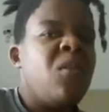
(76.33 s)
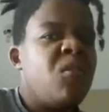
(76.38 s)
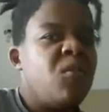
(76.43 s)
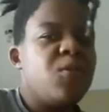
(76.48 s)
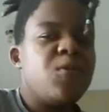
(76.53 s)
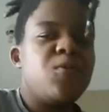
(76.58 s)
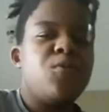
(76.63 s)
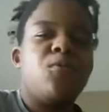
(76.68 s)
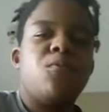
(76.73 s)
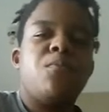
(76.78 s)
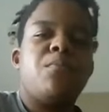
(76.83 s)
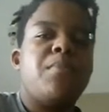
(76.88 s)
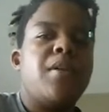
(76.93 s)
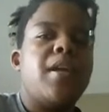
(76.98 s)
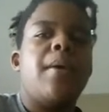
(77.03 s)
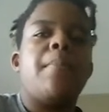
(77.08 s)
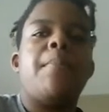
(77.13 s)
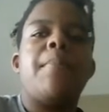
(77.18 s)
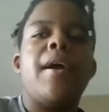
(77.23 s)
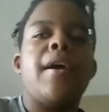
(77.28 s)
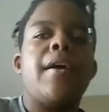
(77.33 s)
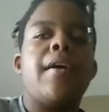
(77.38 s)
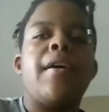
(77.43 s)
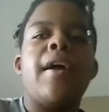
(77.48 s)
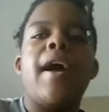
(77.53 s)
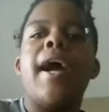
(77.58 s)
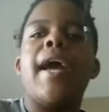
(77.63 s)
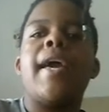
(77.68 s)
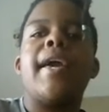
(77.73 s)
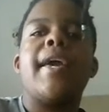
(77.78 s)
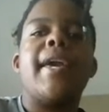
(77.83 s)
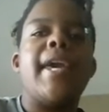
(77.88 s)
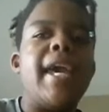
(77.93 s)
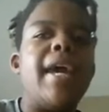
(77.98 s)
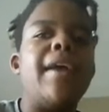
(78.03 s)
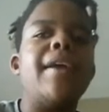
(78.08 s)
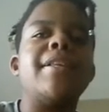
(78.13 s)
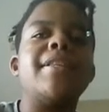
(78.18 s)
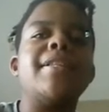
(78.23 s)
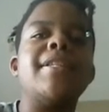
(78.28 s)
also be a banger. I
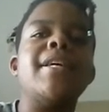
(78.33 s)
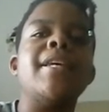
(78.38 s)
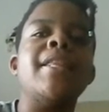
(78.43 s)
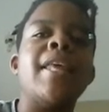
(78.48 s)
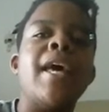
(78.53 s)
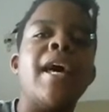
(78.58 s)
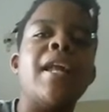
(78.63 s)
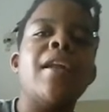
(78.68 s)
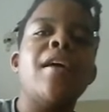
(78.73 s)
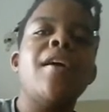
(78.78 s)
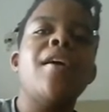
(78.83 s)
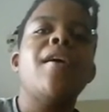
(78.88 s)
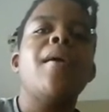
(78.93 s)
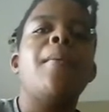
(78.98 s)
guarantee that.